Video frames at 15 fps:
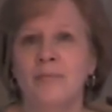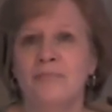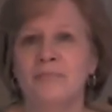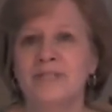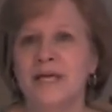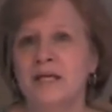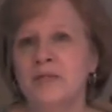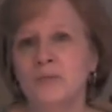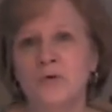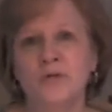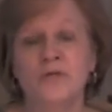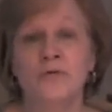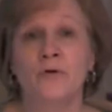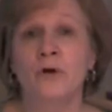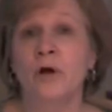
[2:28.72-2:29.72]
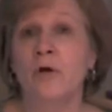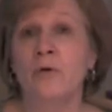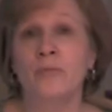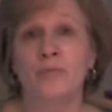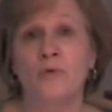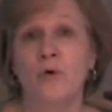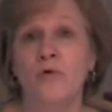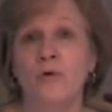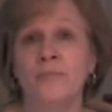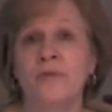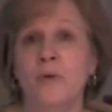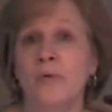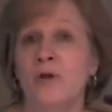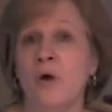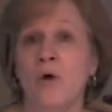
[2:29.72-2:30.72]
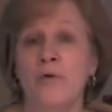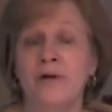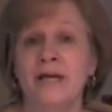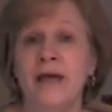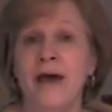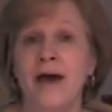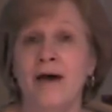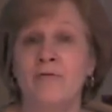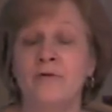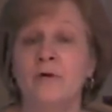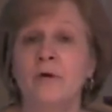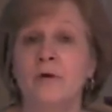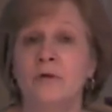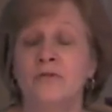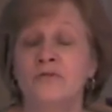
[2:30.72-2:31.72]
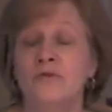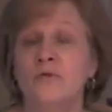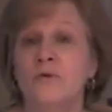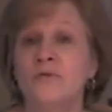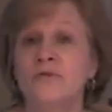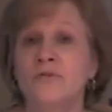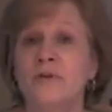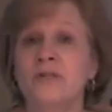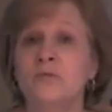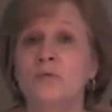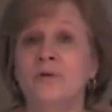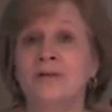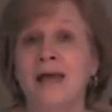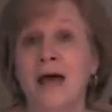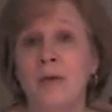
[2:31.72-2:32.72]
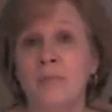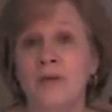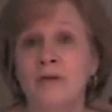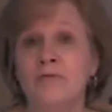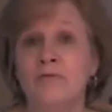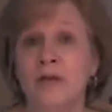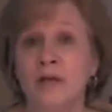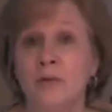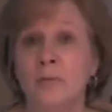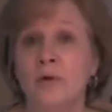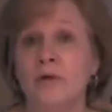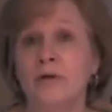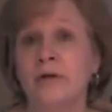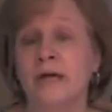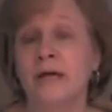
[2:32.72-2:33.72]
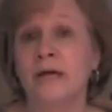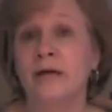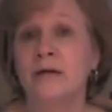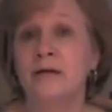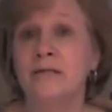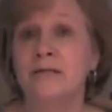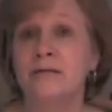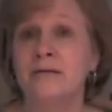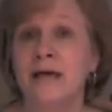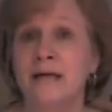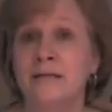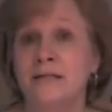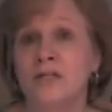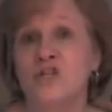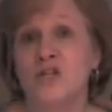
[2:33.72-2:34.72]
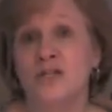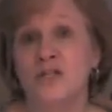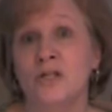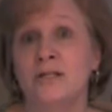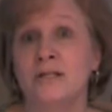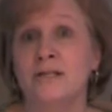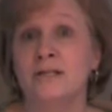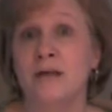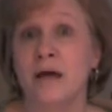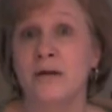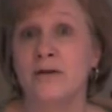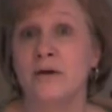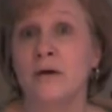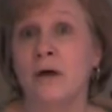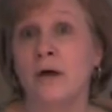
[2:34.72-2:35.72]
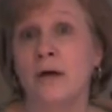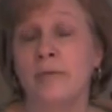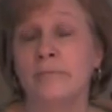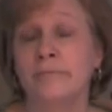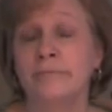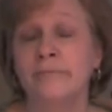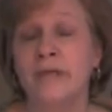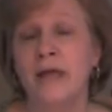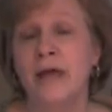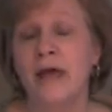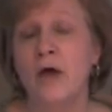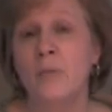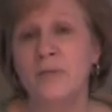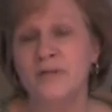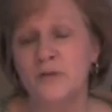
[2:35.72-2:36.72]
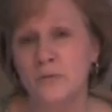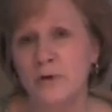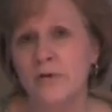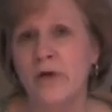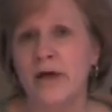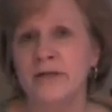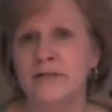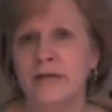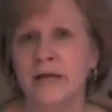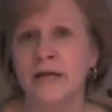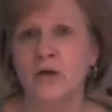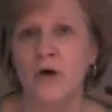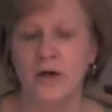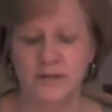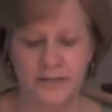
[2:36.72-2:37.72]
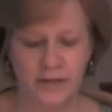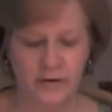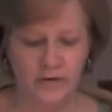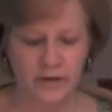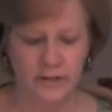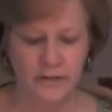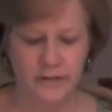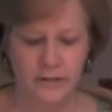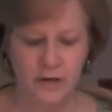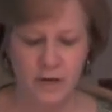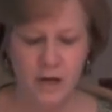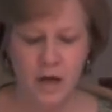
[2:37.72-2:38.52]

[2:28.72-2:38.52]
textbooks for a current program that we already have. So those funds will not be available, and that suggestion does not help us realize any cost savings.